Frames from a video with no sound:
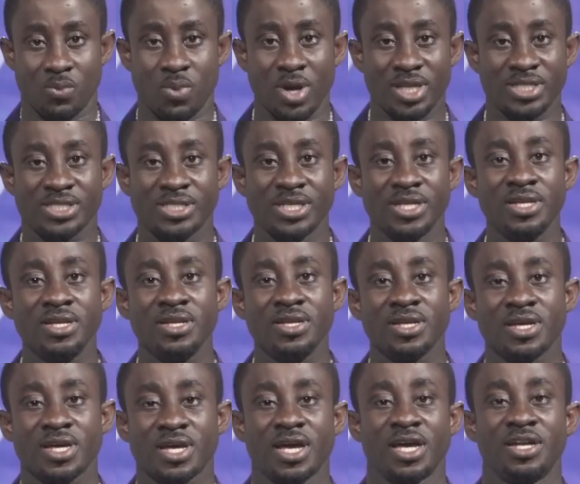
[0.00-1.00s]

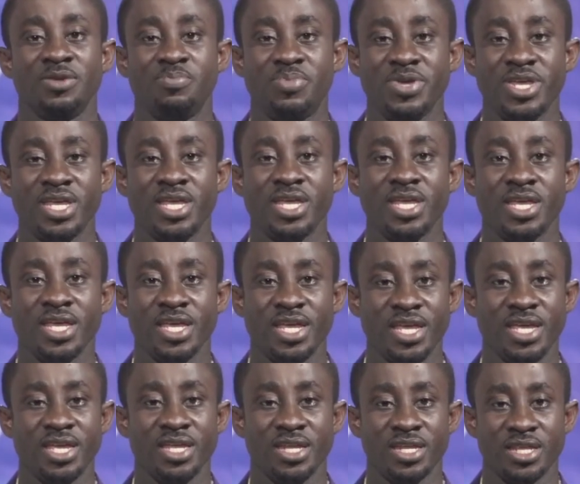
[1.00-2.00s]
question can be
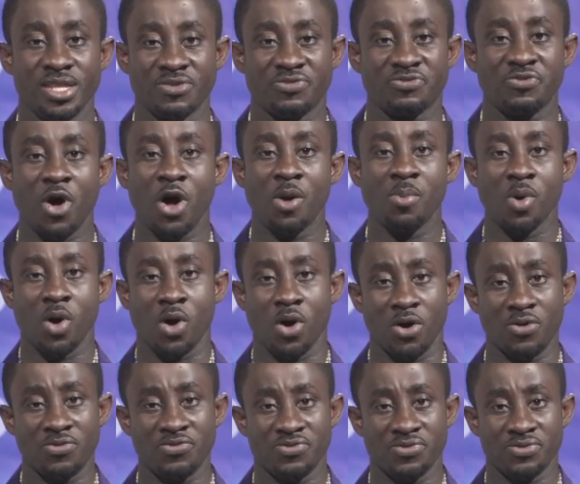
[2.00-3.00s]
in the form
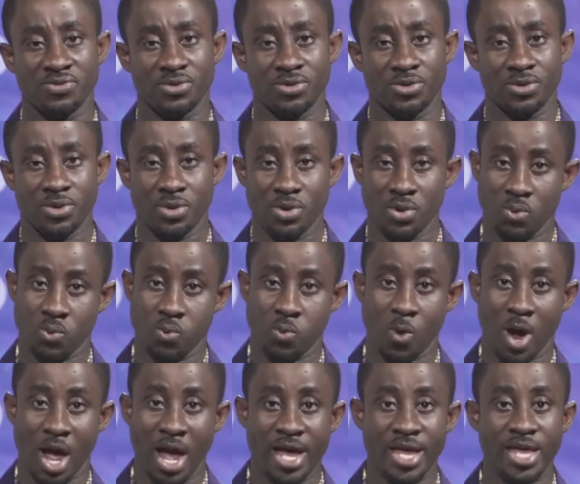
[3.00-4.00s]
of
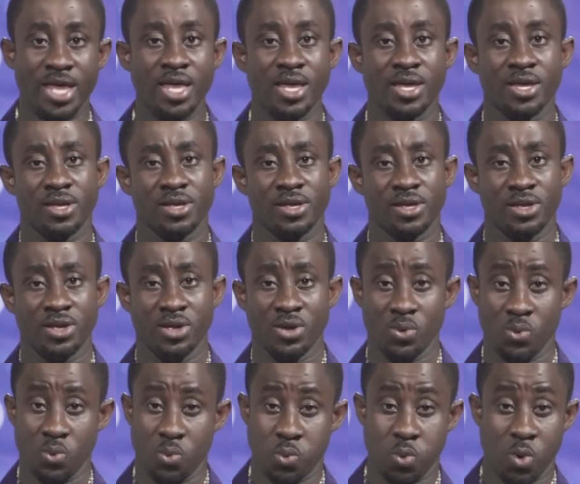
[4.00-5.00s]
why,
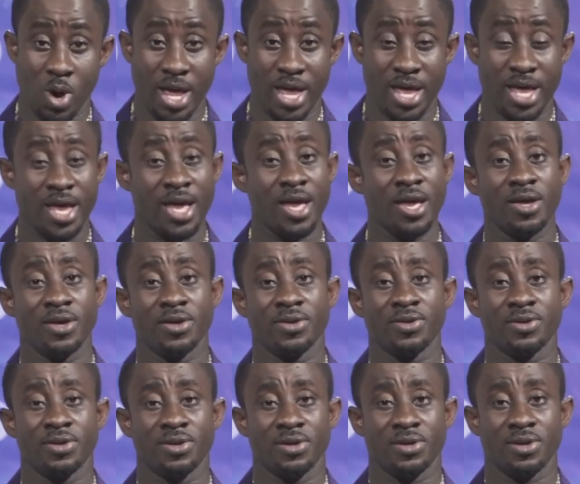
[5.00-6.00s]
where,
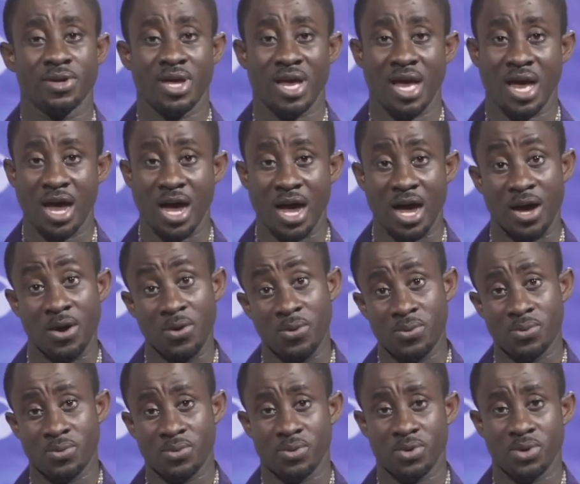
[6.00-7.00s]

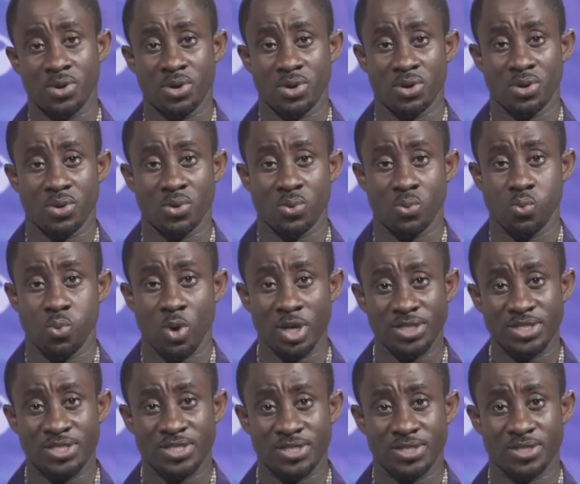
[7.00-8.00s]
how,
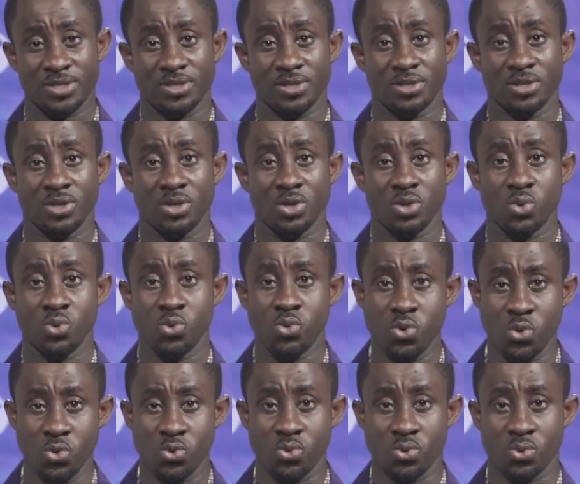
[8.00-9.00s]
what,
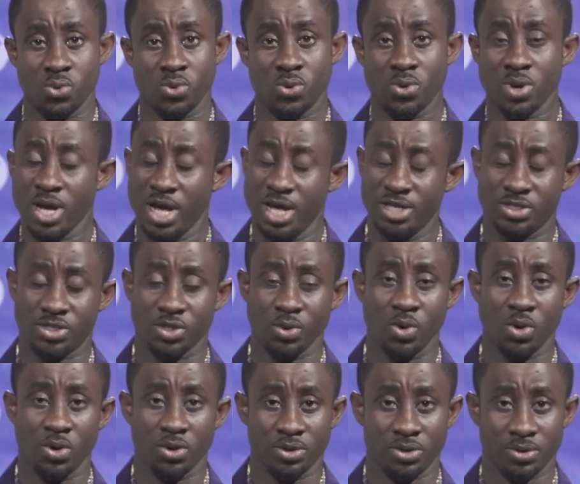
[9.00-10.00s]
who, and
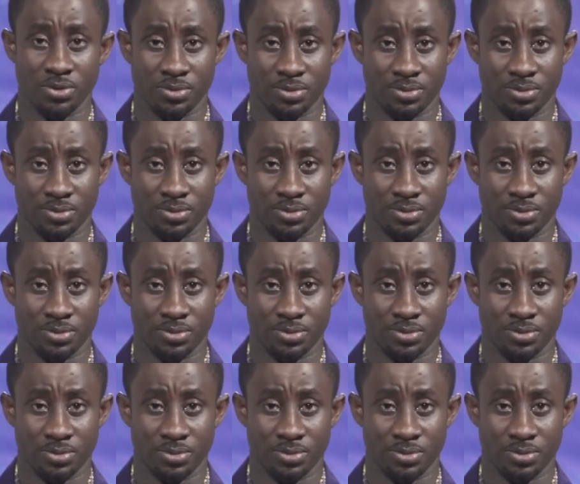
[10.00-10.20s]
so on.